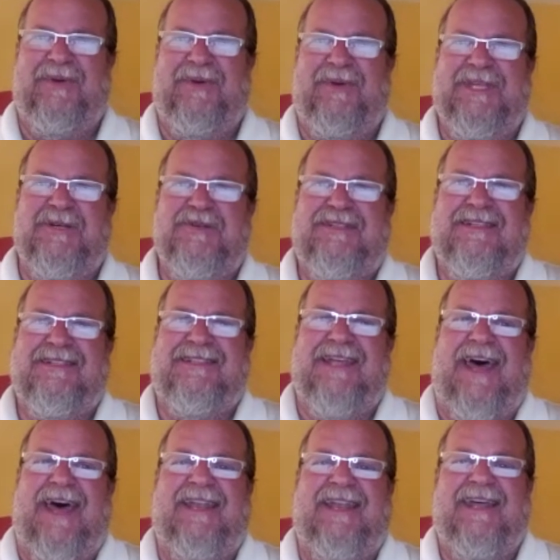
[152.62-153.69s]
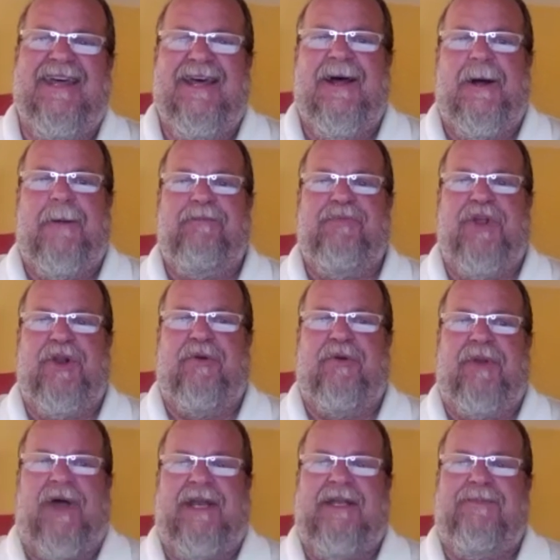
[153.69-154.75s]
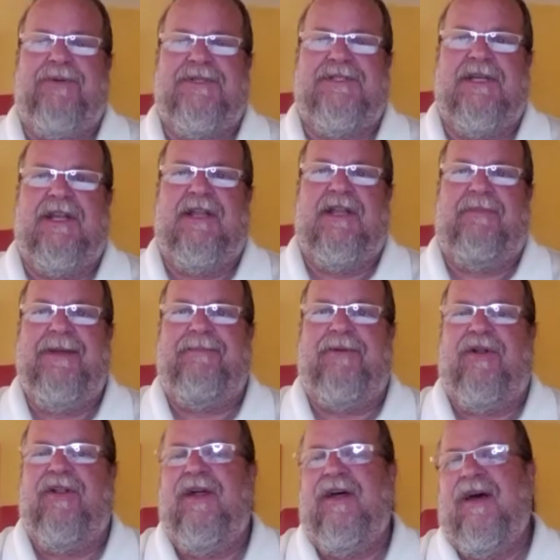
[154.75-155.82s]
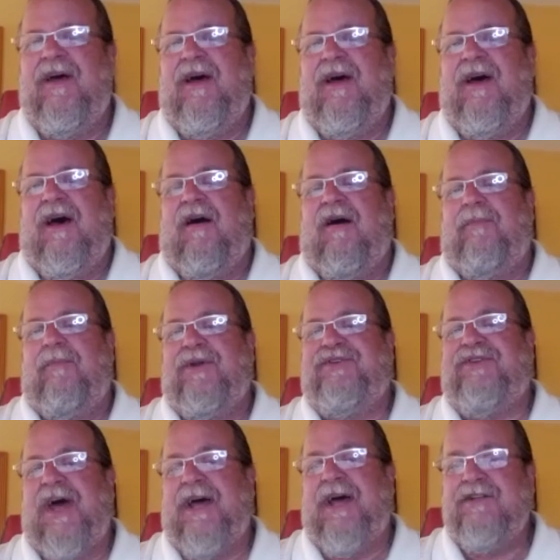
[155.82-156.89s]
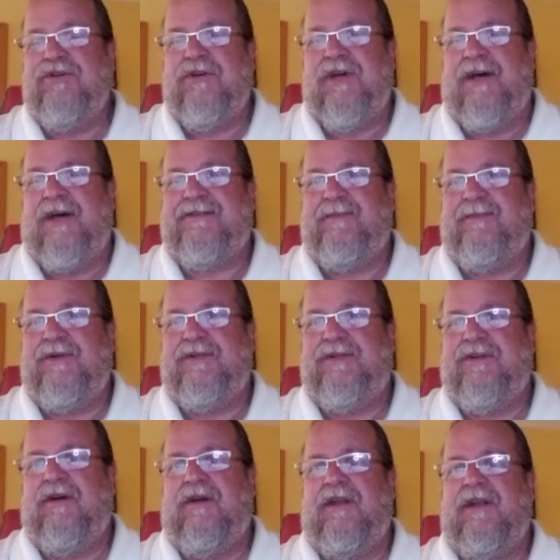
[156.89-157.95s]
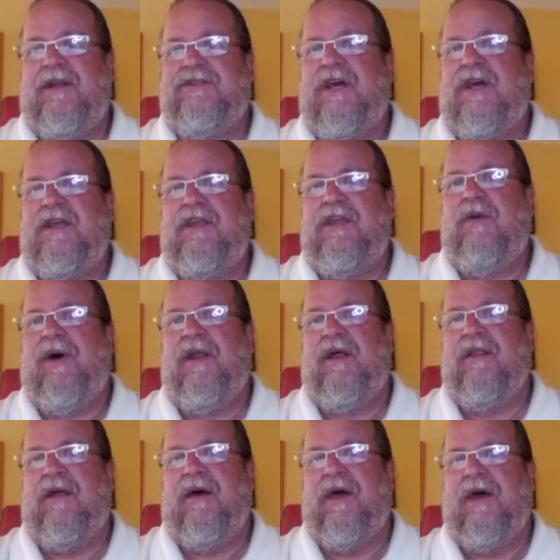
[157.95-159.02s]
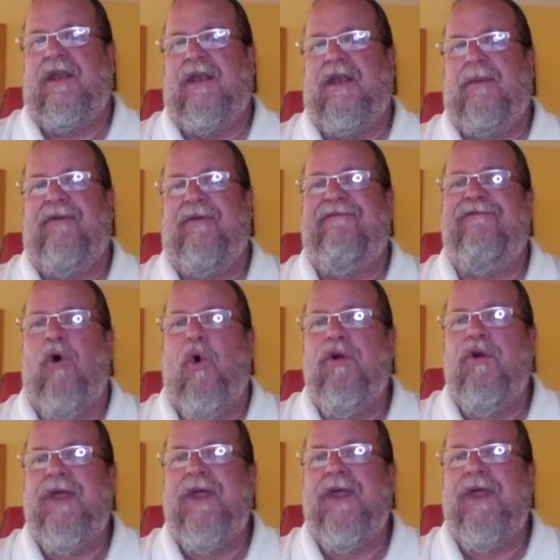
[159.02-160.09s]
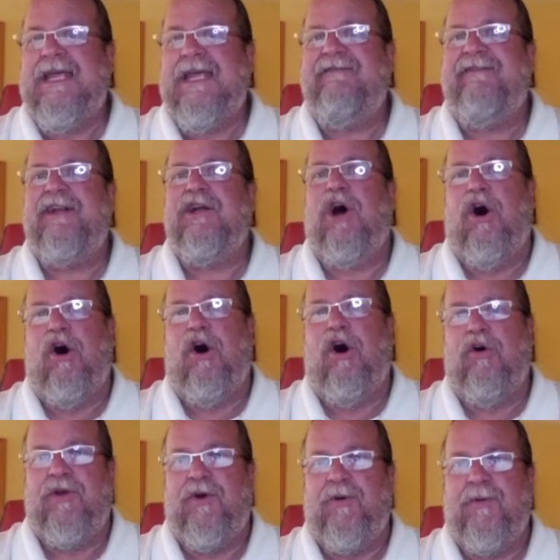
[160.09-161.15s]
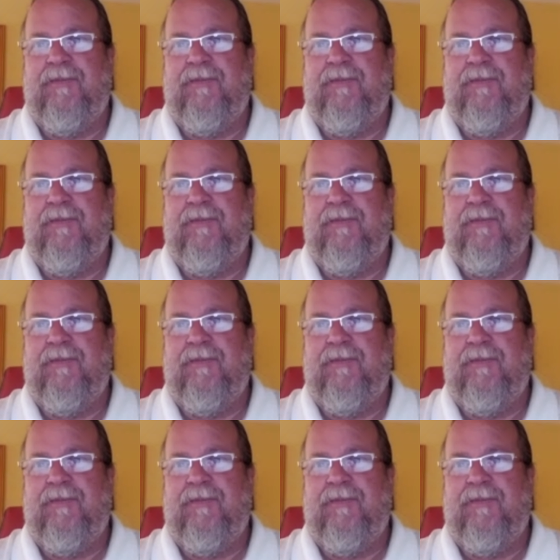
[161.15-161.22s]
use is that, 90% of the people, potential customers, are going to check you out online before they even call you.